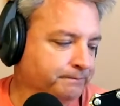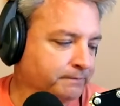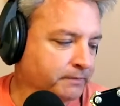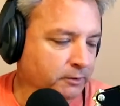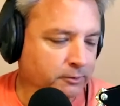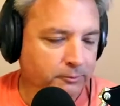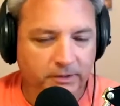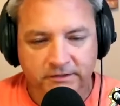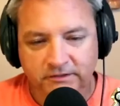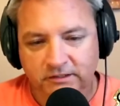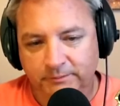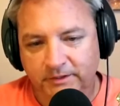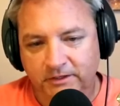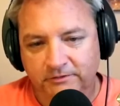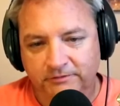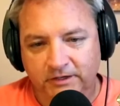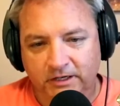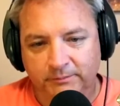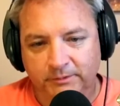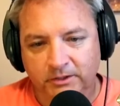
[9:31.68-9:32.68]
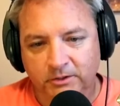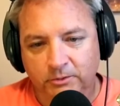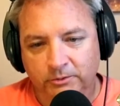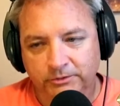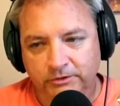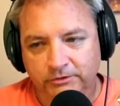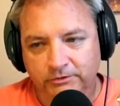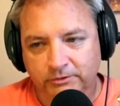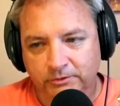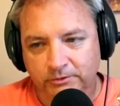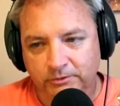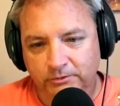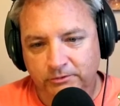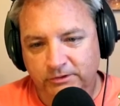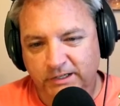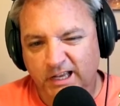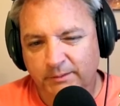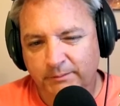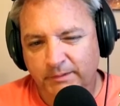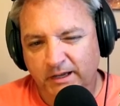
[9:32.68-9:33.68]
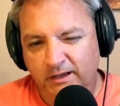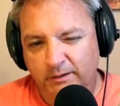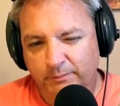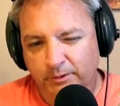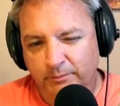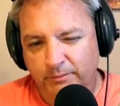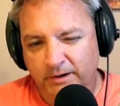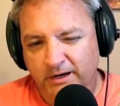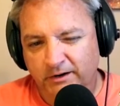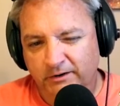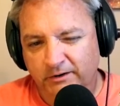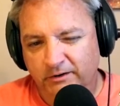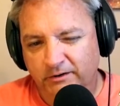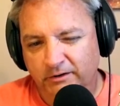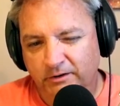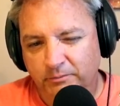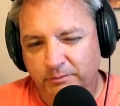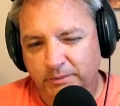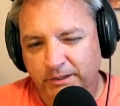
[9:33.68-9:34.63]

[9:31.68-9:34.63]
Watch him and his family go on this cruise. Kind of make up your mind on your own.